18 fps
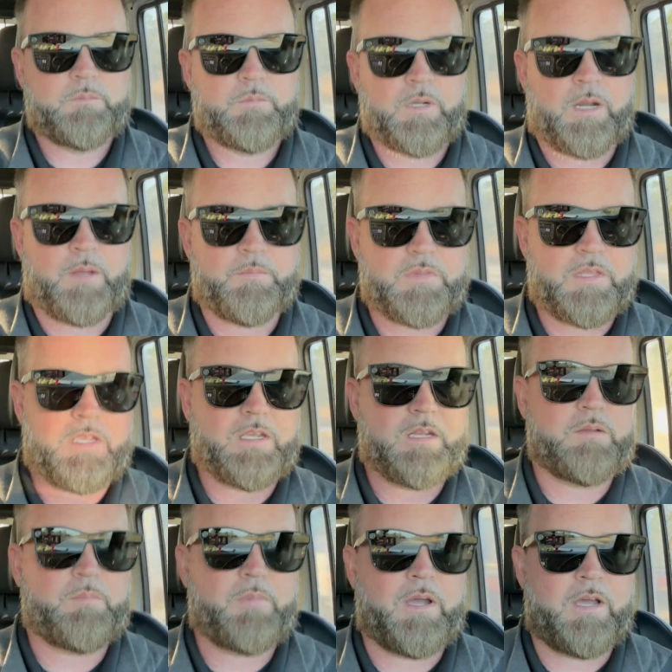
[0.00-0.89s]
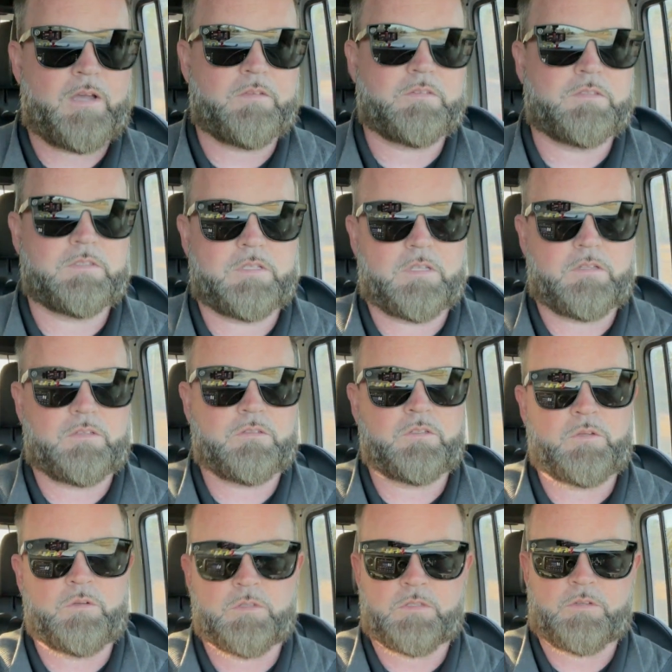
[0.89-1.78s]
But I'm thinking
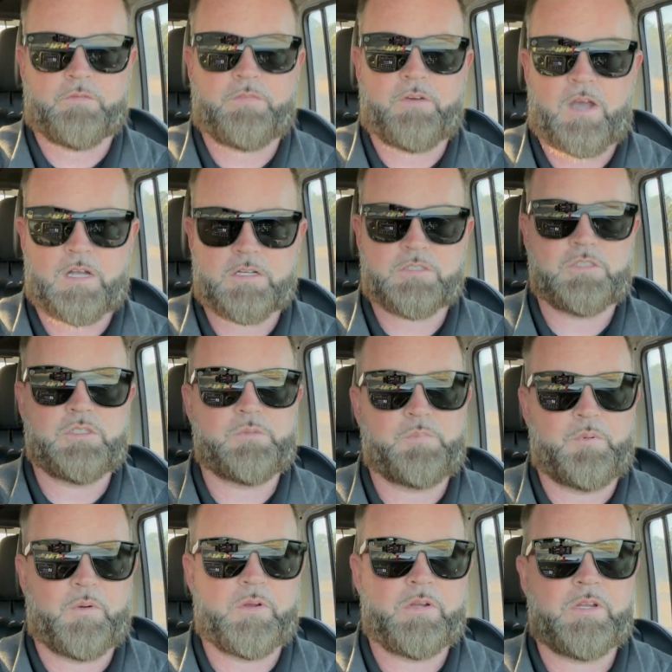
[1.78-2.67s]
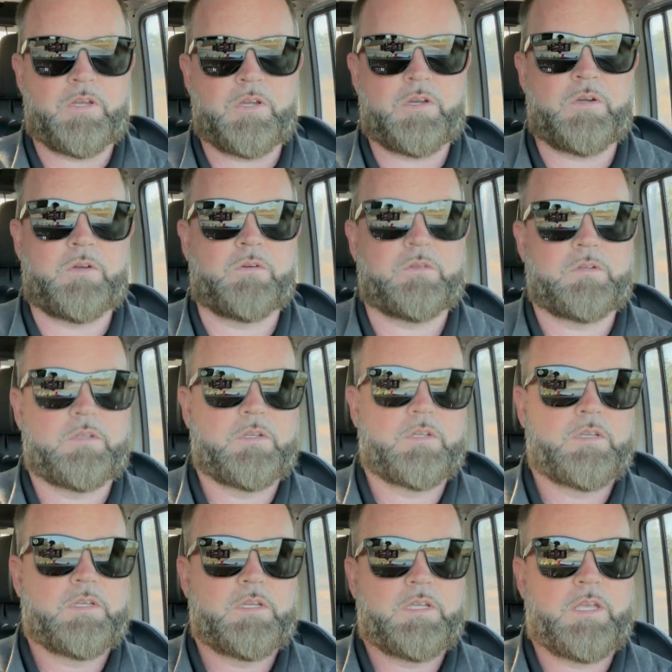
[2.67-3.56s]
about doing the Fox 2.0,
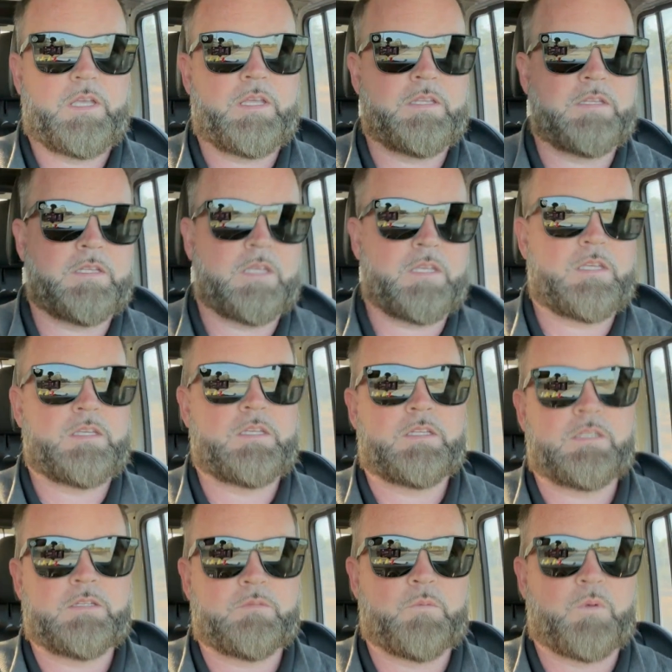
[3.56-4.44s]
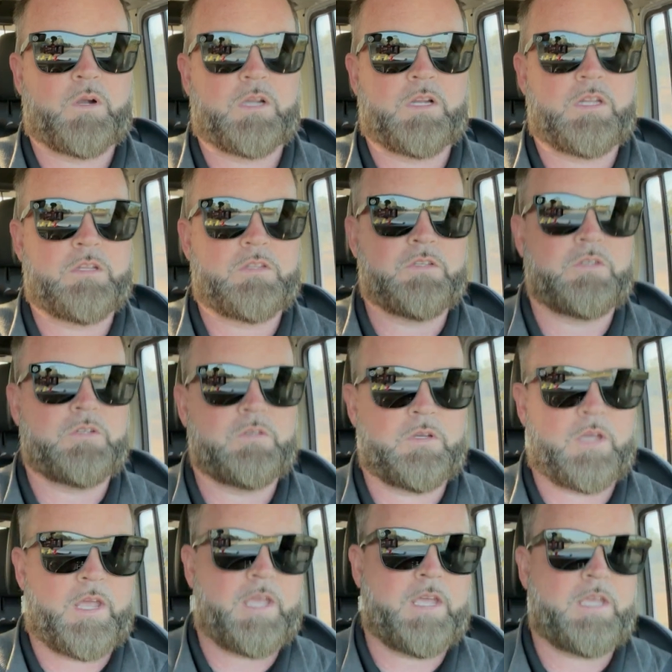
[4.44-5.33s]
and then we're going to
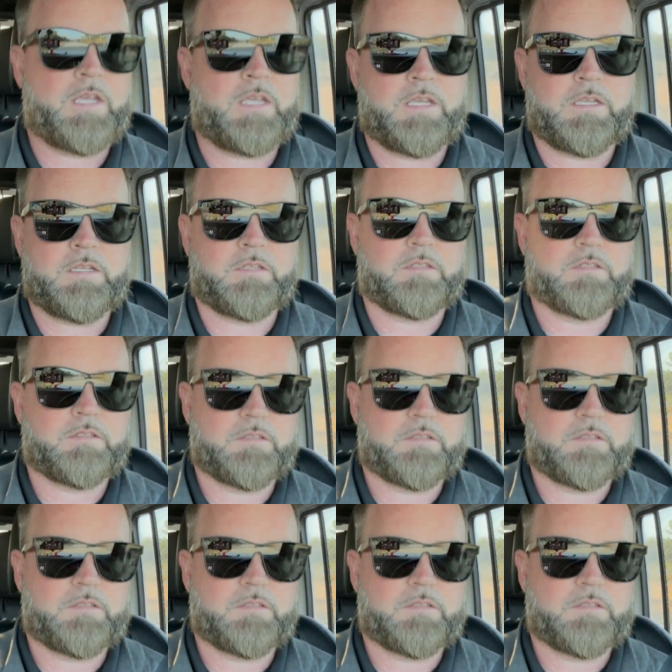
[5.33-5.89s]
do I